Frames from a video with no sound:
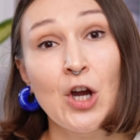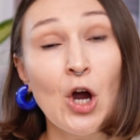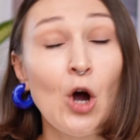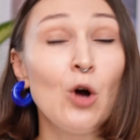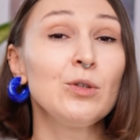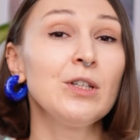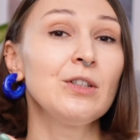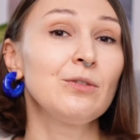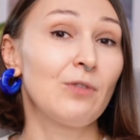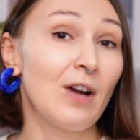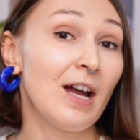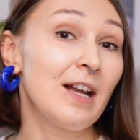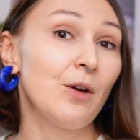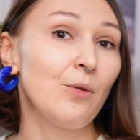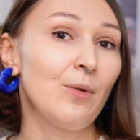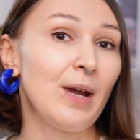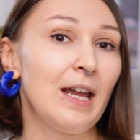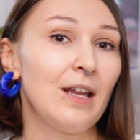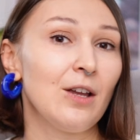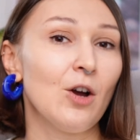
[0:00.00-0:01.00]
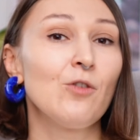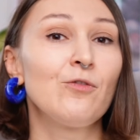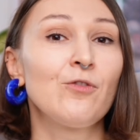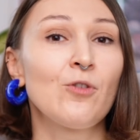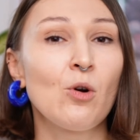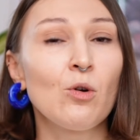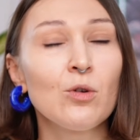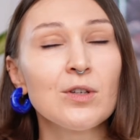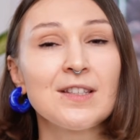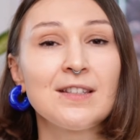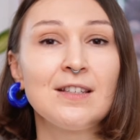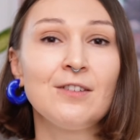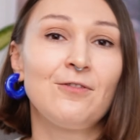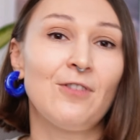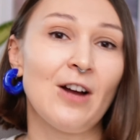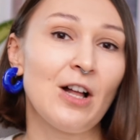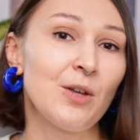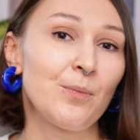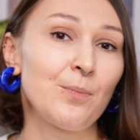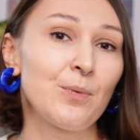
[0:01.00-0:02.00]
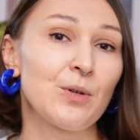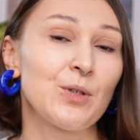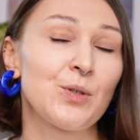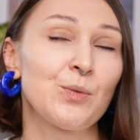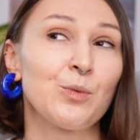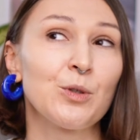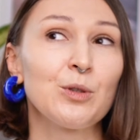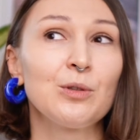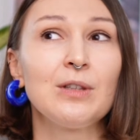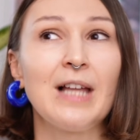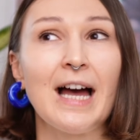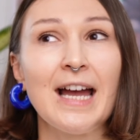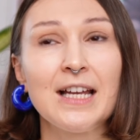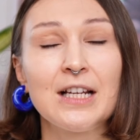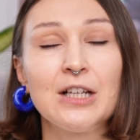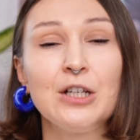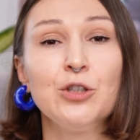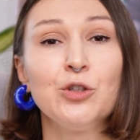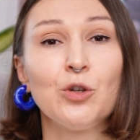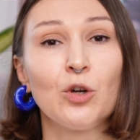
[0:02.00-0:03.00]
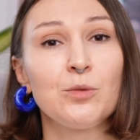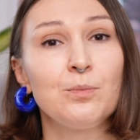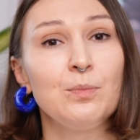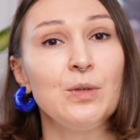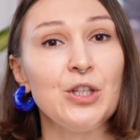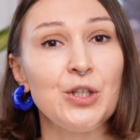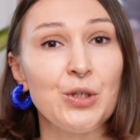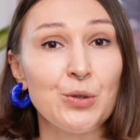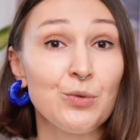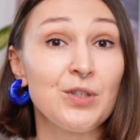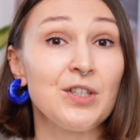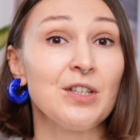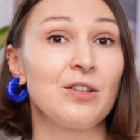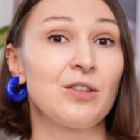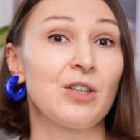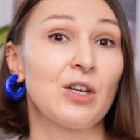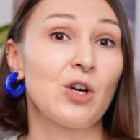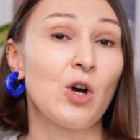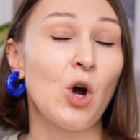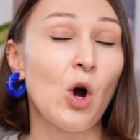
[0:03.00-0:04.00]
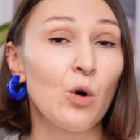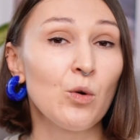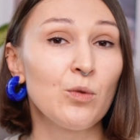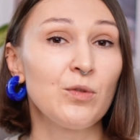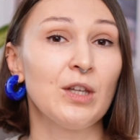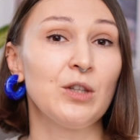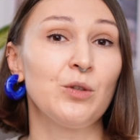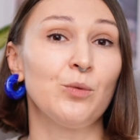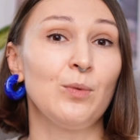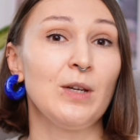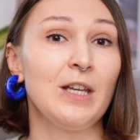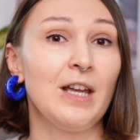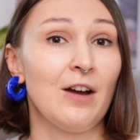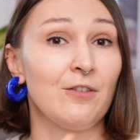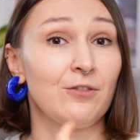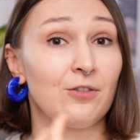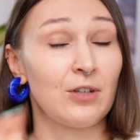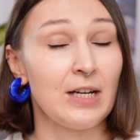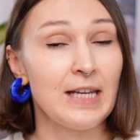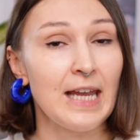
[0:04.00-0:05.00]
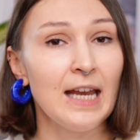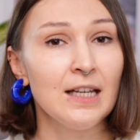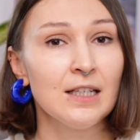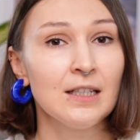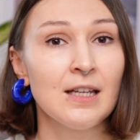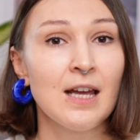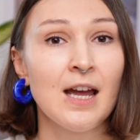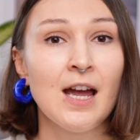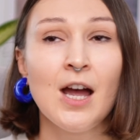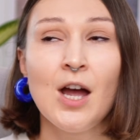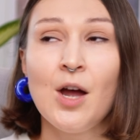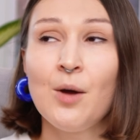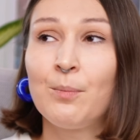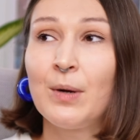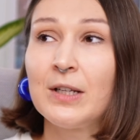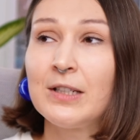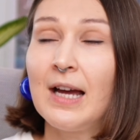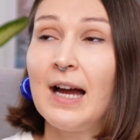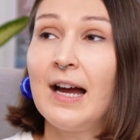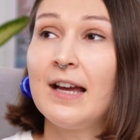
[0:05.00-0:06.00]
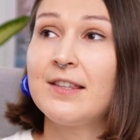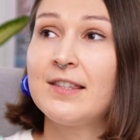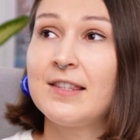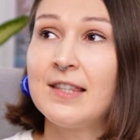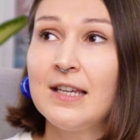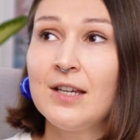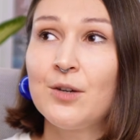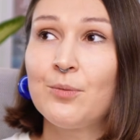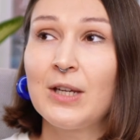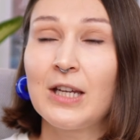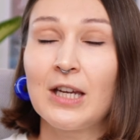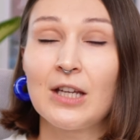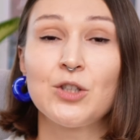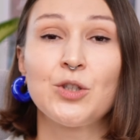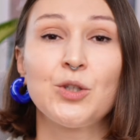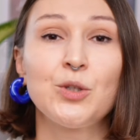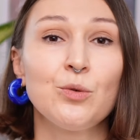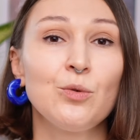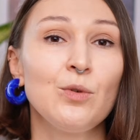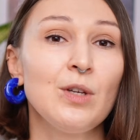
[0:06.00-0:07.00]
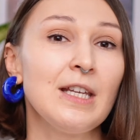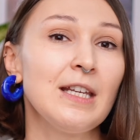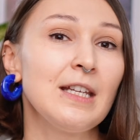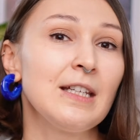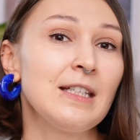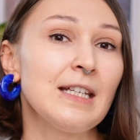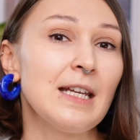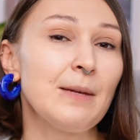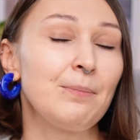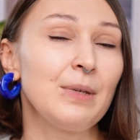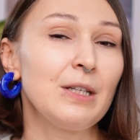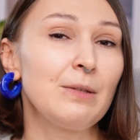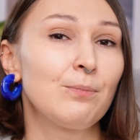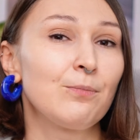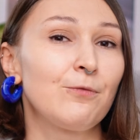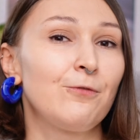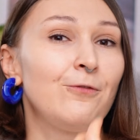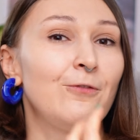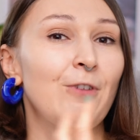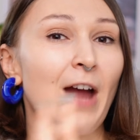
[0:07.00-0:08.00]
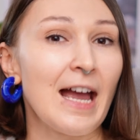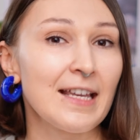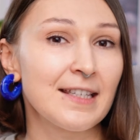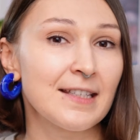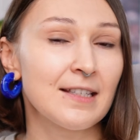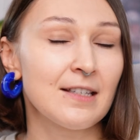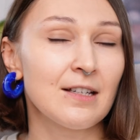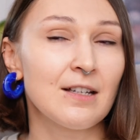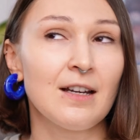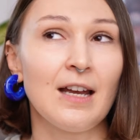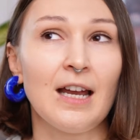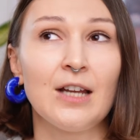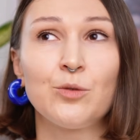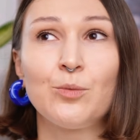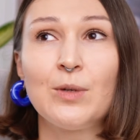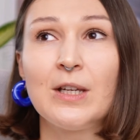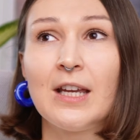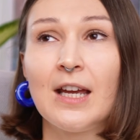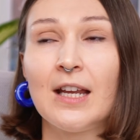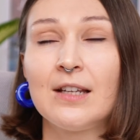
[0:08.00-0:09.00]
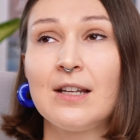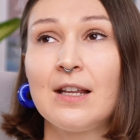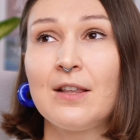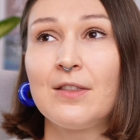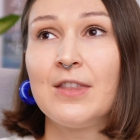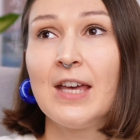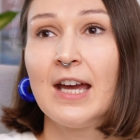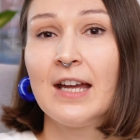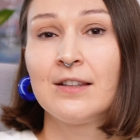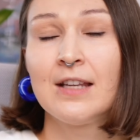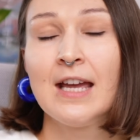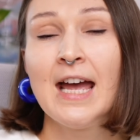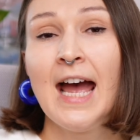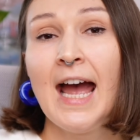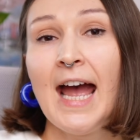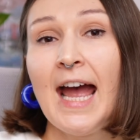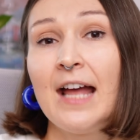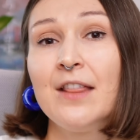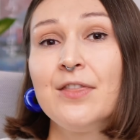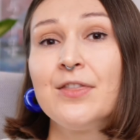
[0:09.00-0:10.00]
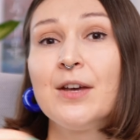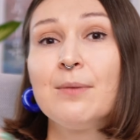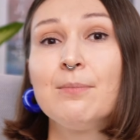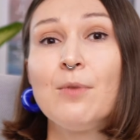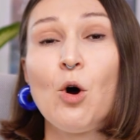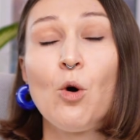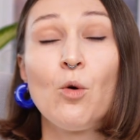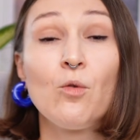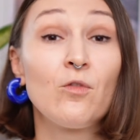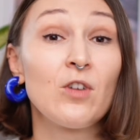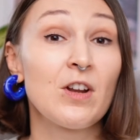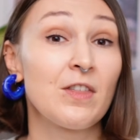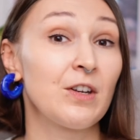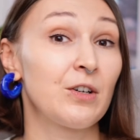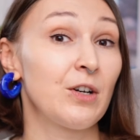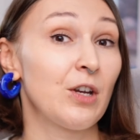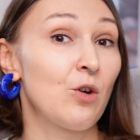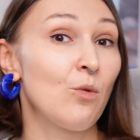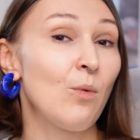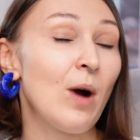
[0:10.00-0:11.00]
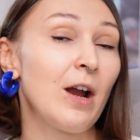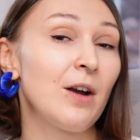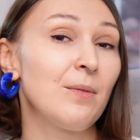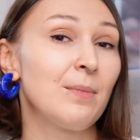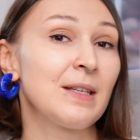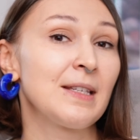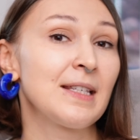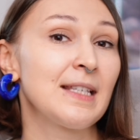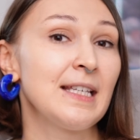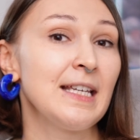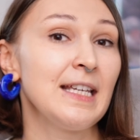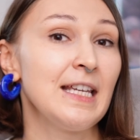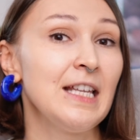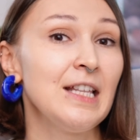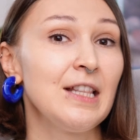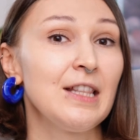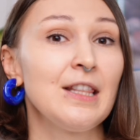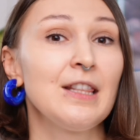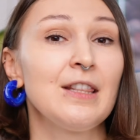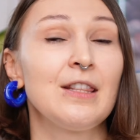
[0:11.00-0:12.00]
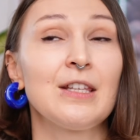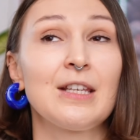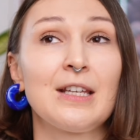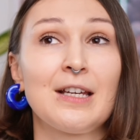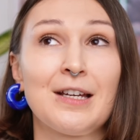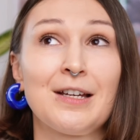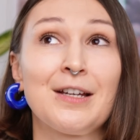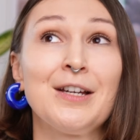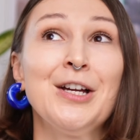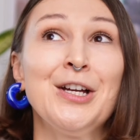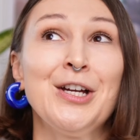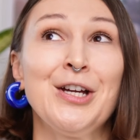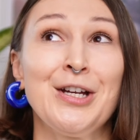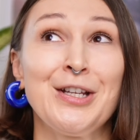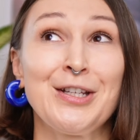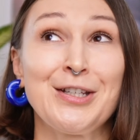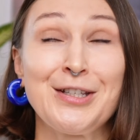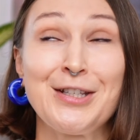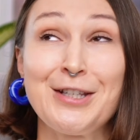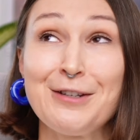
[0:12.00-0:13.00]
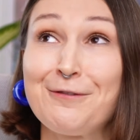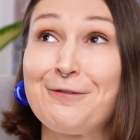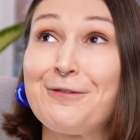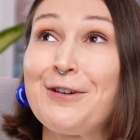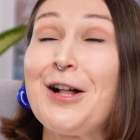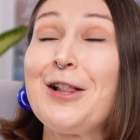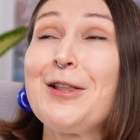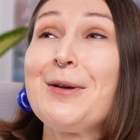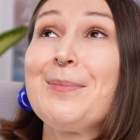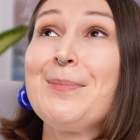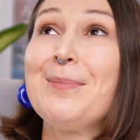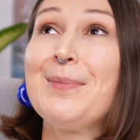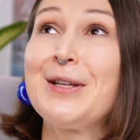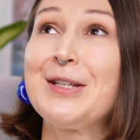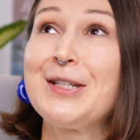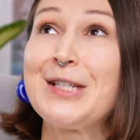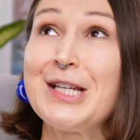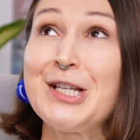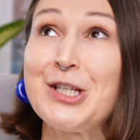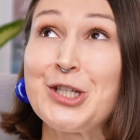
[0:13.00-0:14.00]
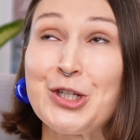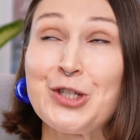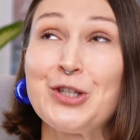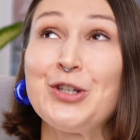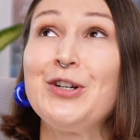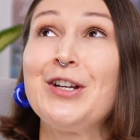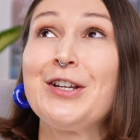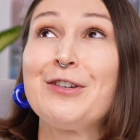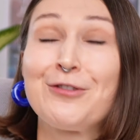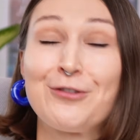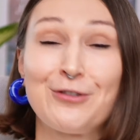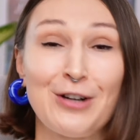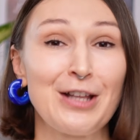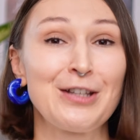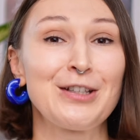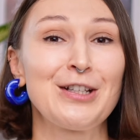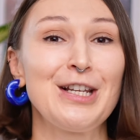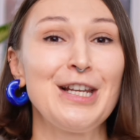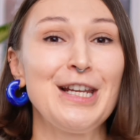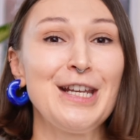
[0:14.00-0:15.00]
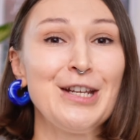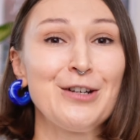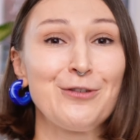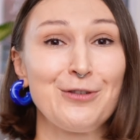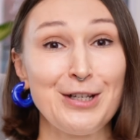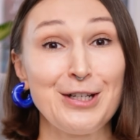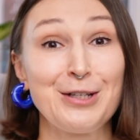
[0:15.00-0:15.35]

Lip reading: code it right away. Of course, developers will likely not be using the code that we have created, but I think we can do it a bit faster and we can then hand them over the requirements in the development engineering friendly